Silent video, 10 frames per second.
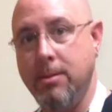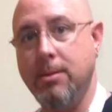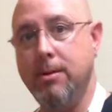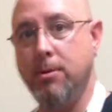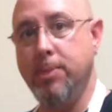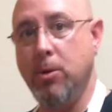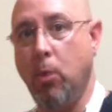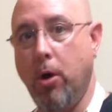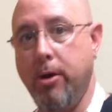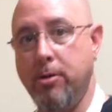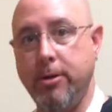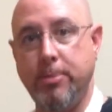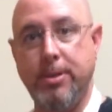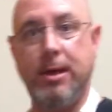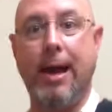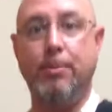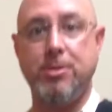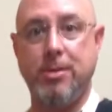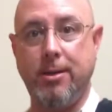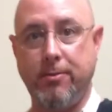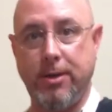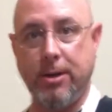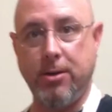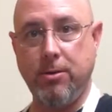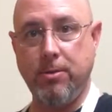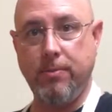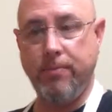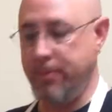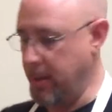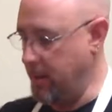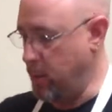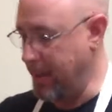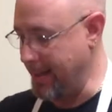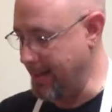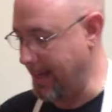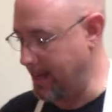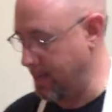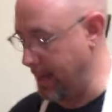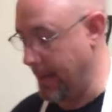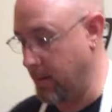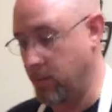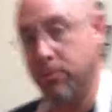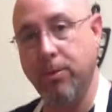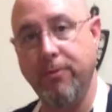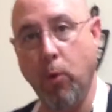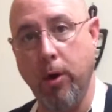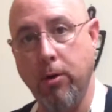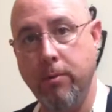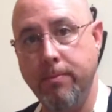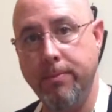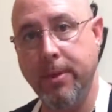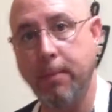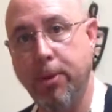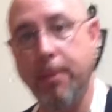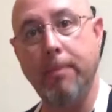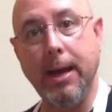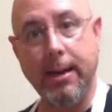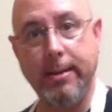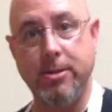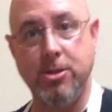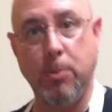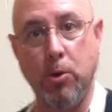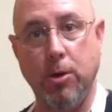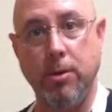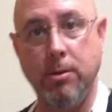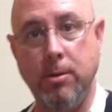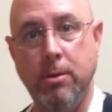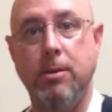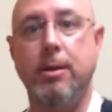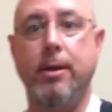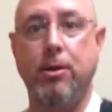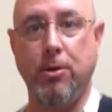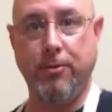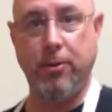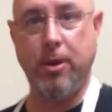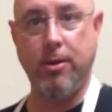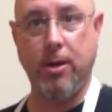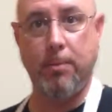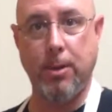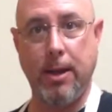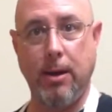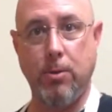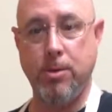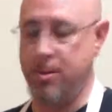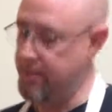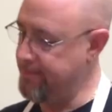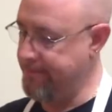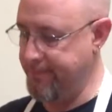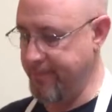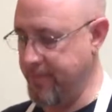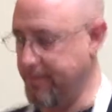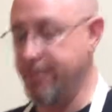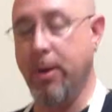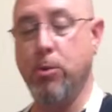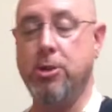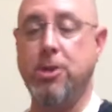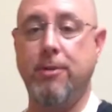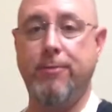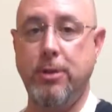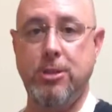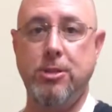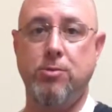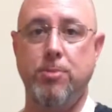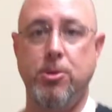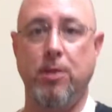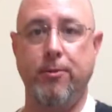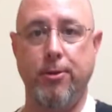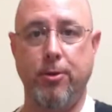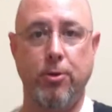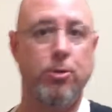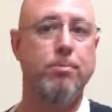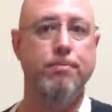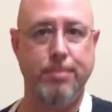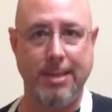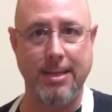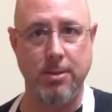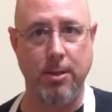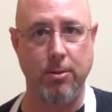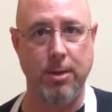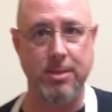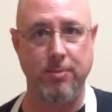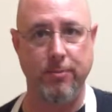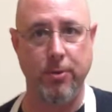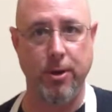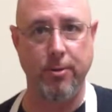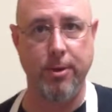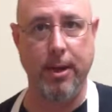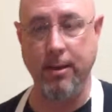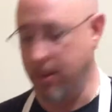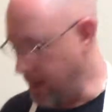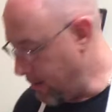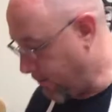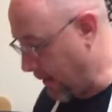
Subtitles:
a little bit of water, a little bit of apple cider vinegar, and then we're going to tent the pan with foil, put it back in the smoker, let it cook for another couple of hours. Then we're just going to finish these ribs off on the grill, but that's another lesson for another day. For